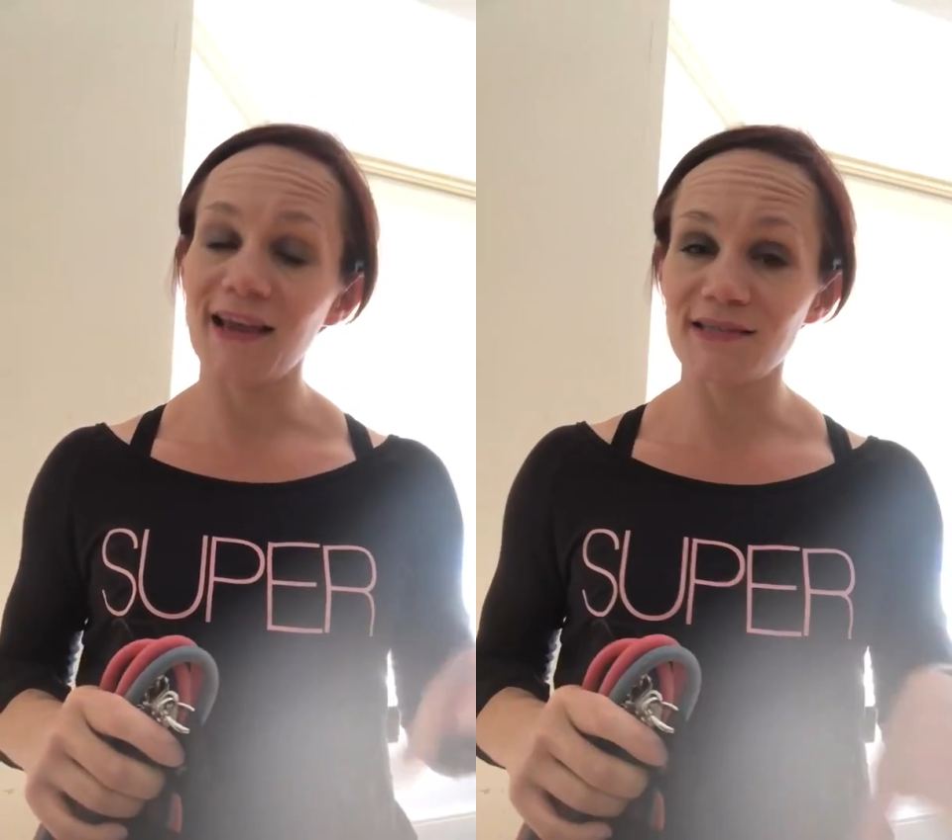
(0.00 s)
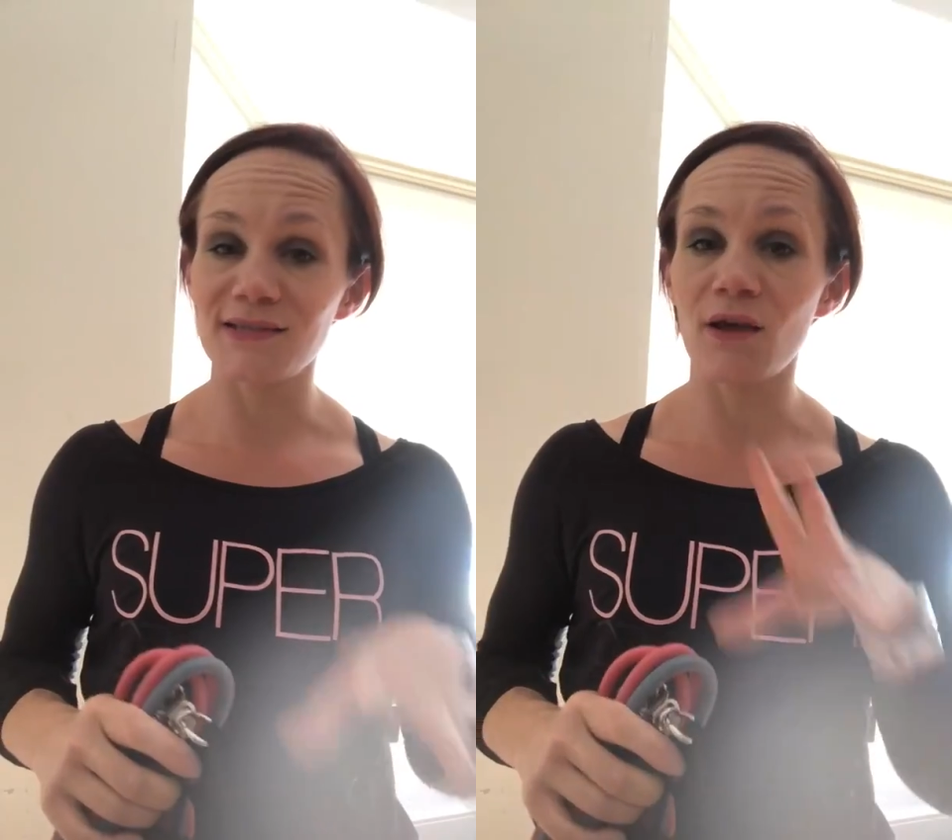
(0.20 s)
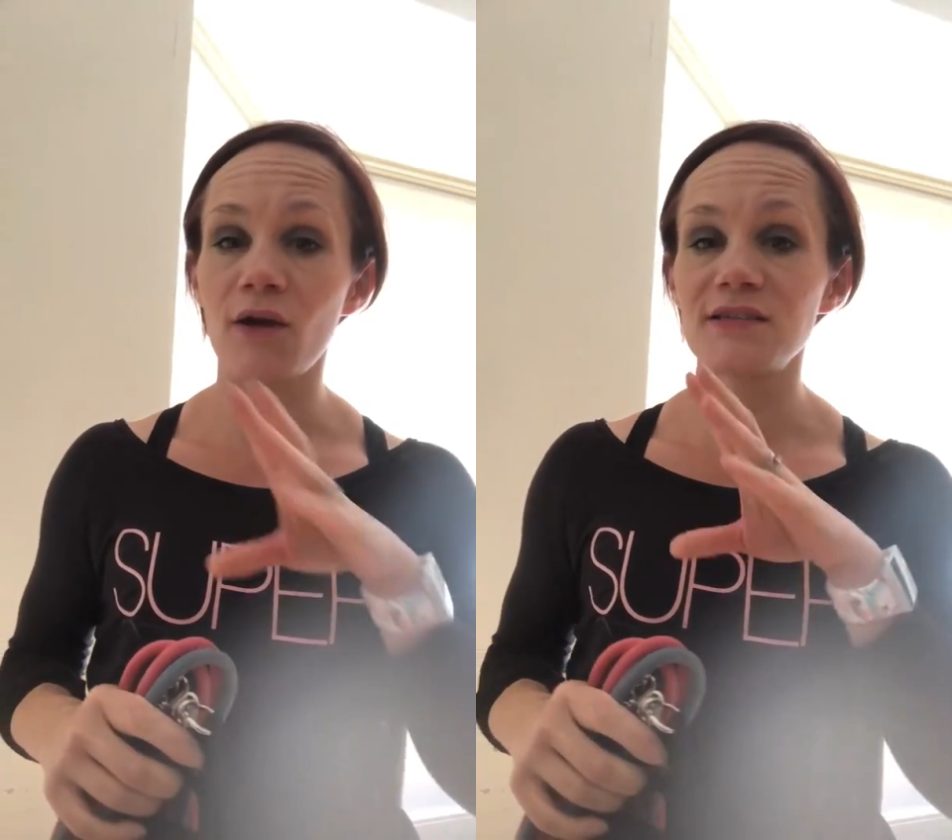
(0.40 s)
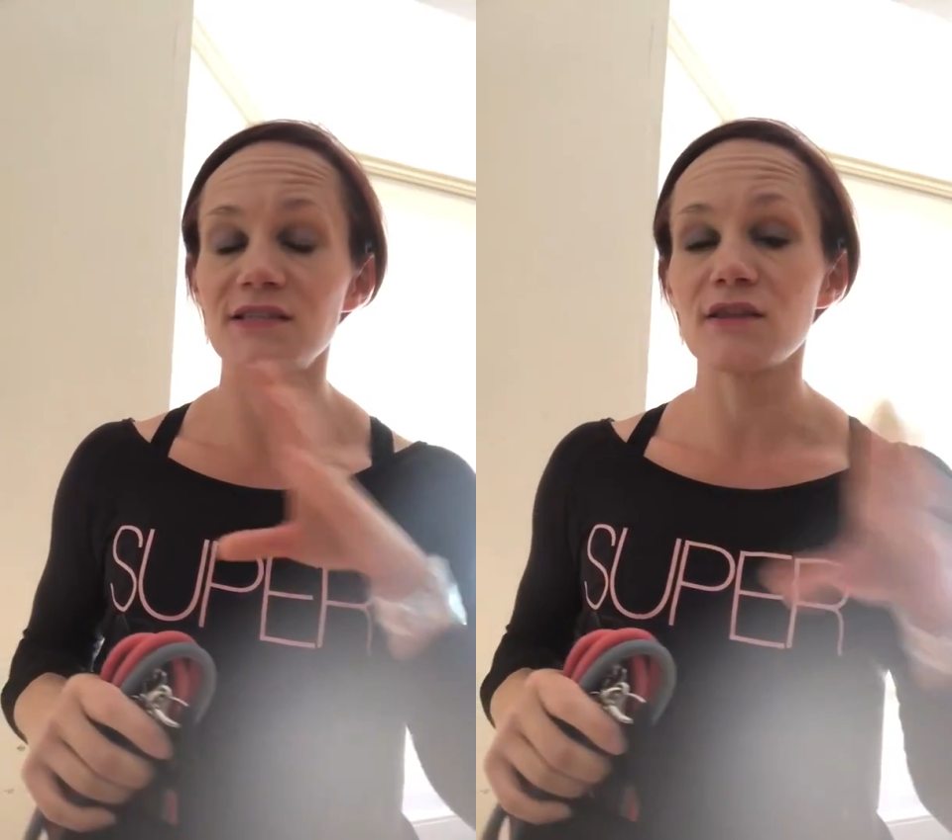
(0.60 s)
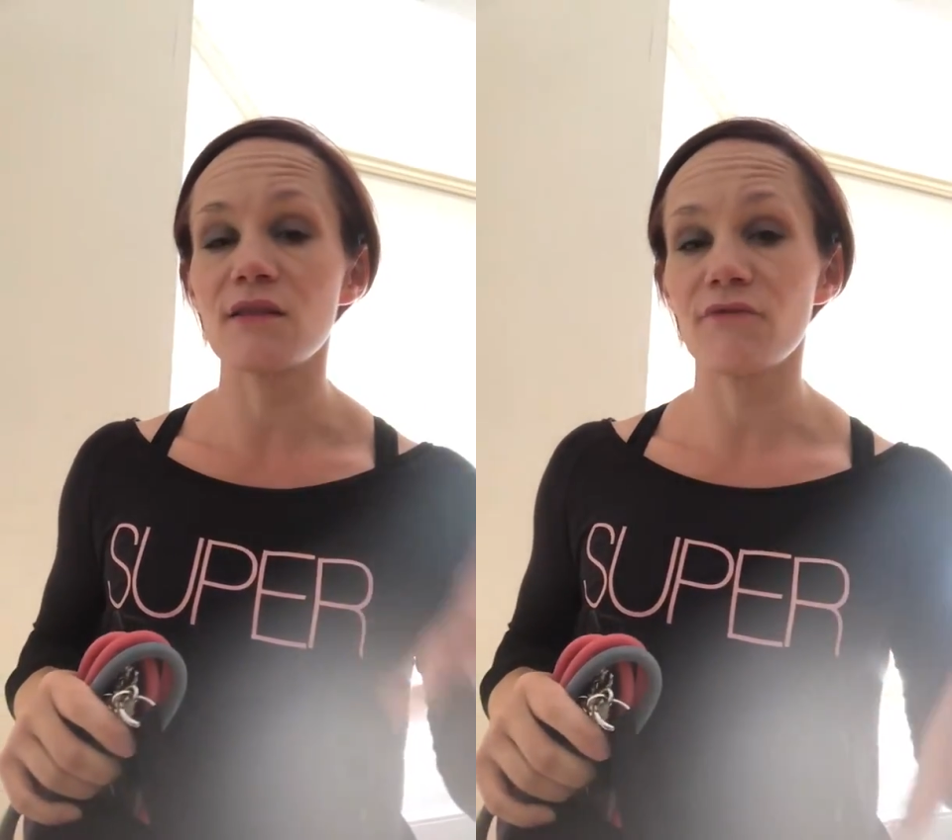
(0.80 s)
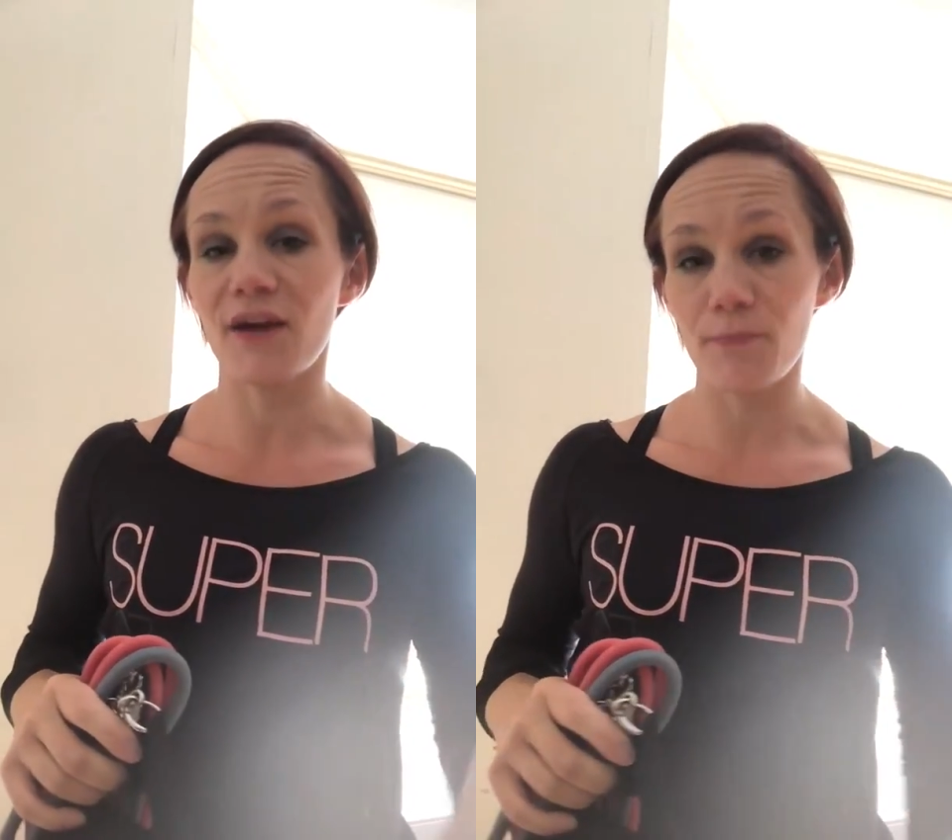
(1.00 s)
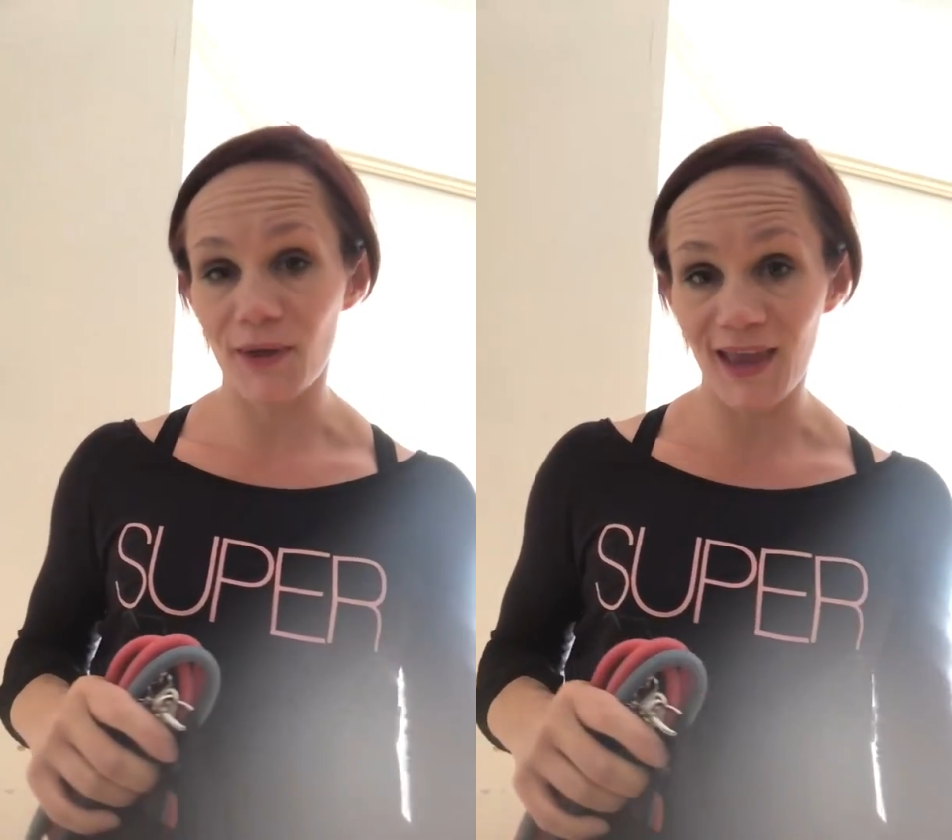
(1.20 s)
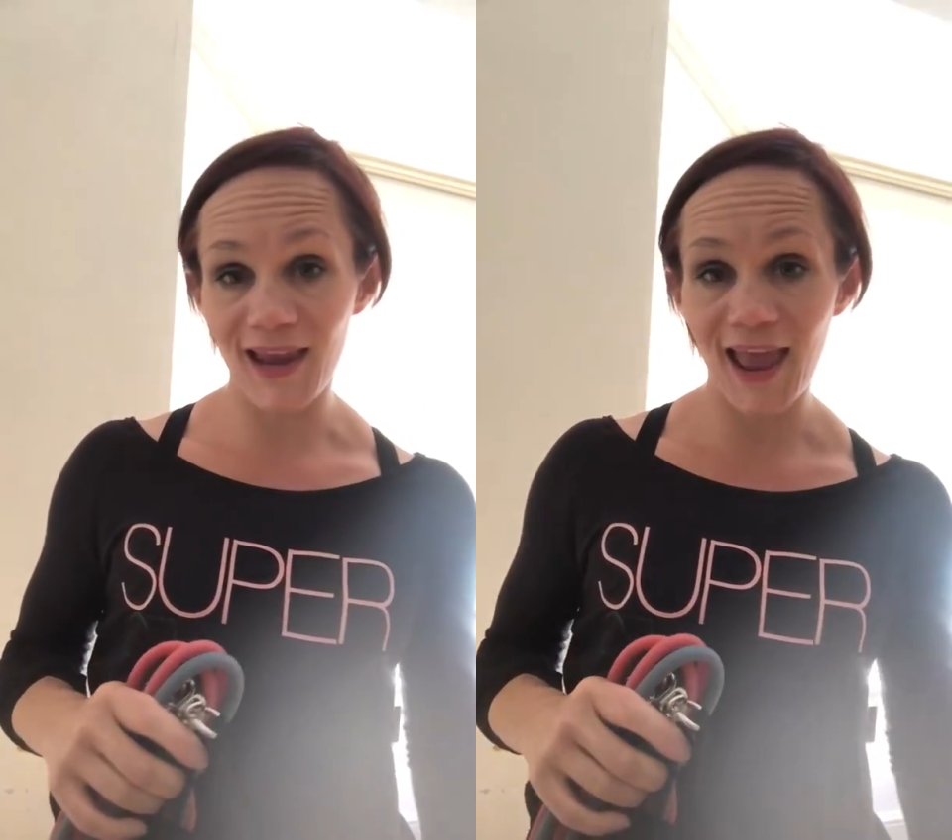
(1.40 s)
exercises at the very
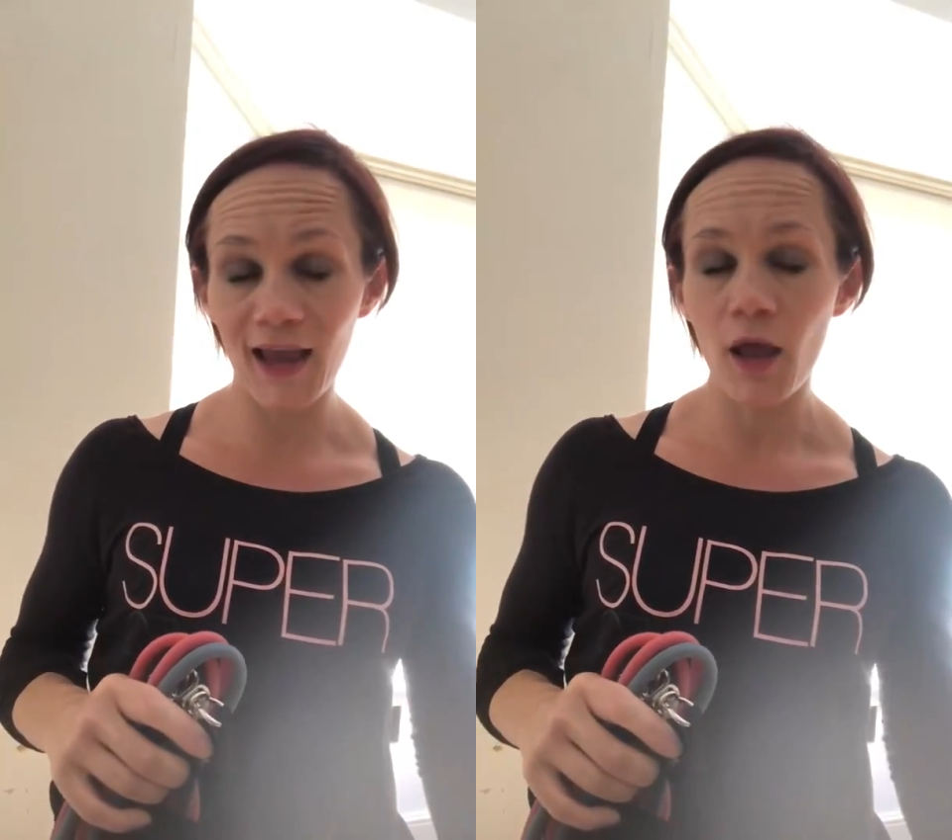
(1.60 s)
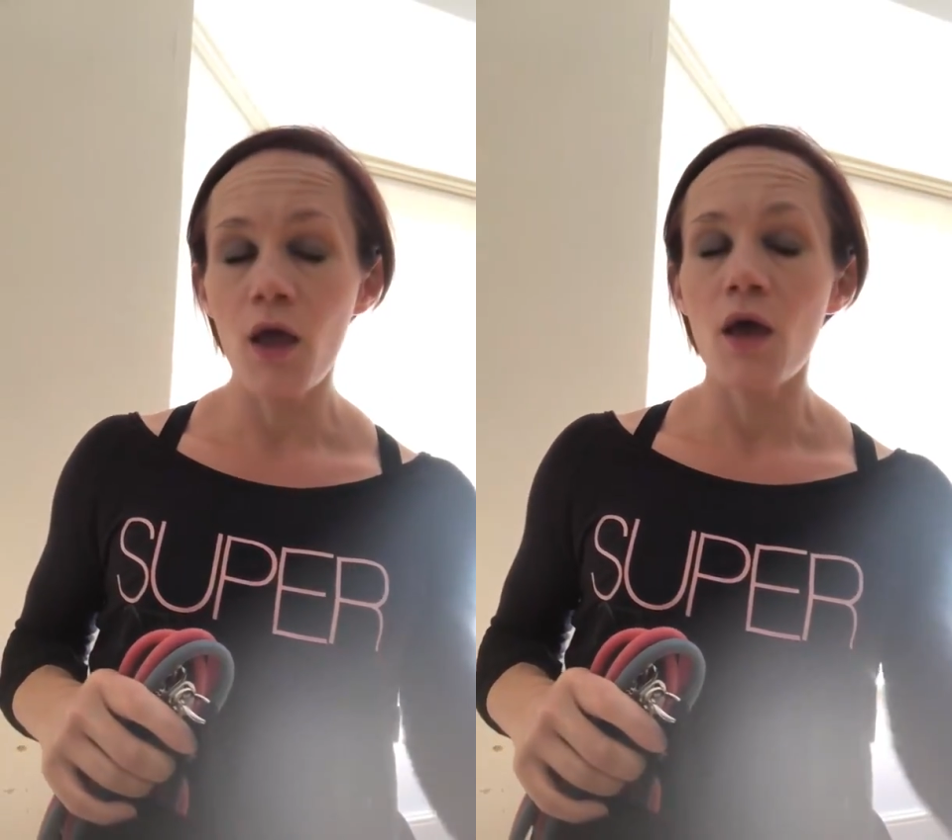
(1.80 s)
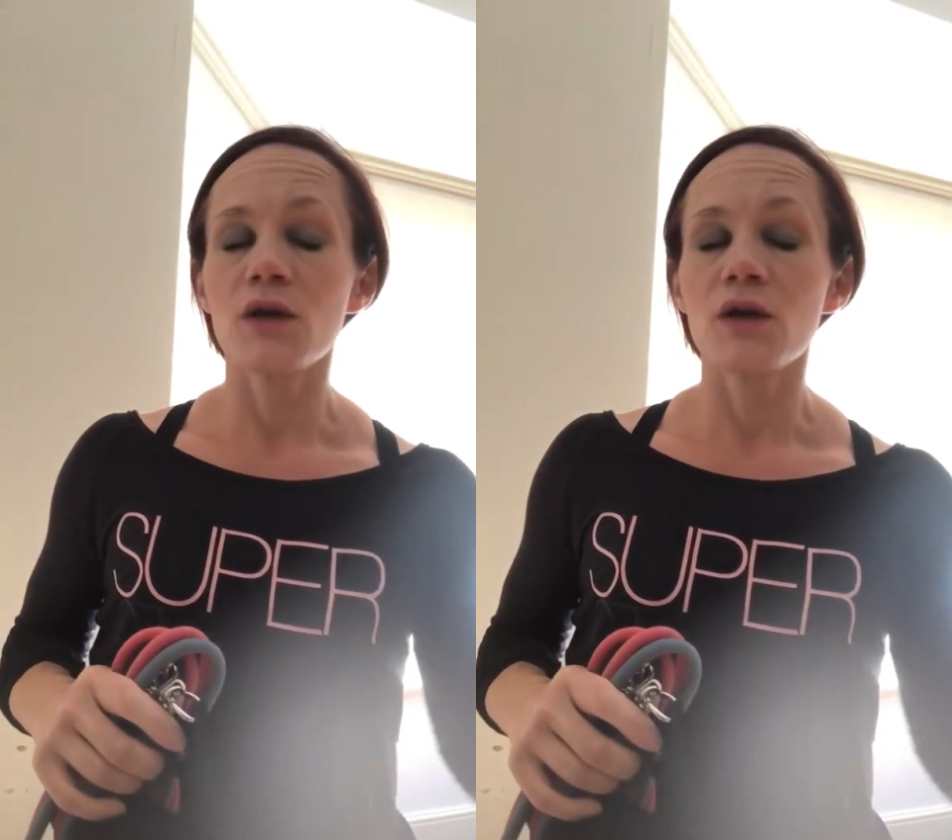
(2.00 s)
beginning